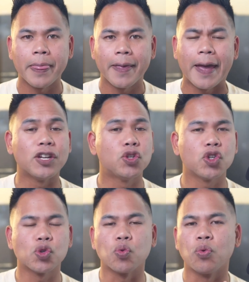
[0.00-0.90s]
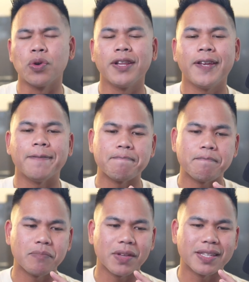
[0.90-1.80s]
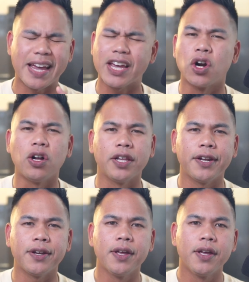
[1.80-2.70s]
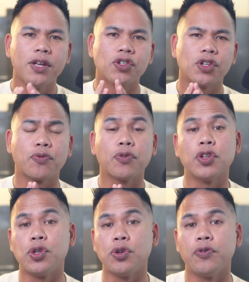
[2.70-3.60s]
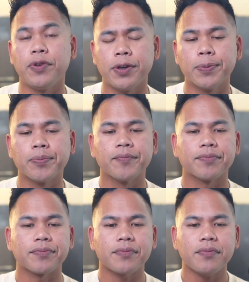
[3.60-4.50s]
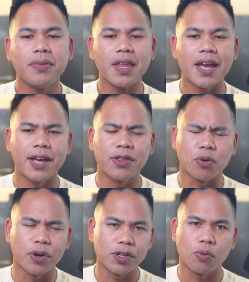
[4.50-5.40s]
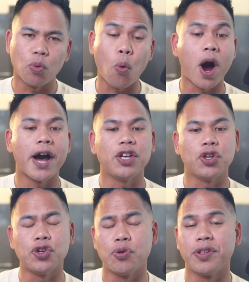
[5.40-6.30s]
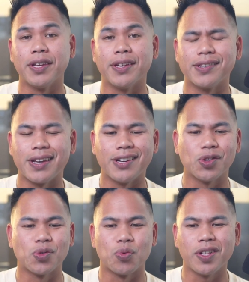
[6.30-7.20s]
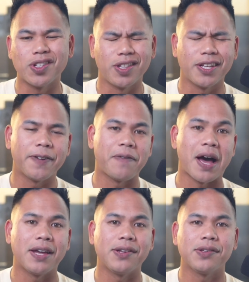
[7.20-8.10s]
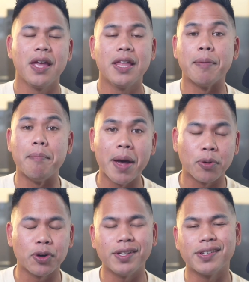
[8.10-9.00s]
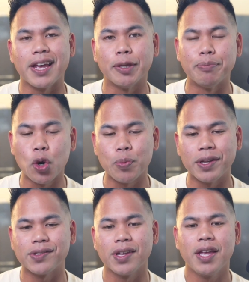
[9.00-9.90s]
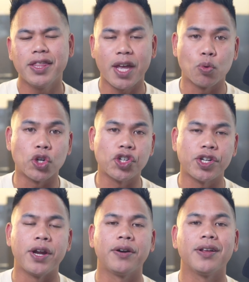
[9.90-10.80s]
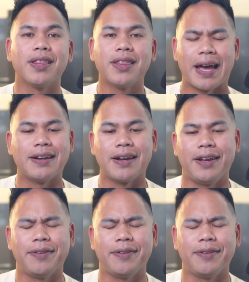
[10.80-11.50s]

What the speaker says: and to just really take it all in just for the two of you and the reason why you're doing this. And it just really solidifies the memories and the moments that were shared that night.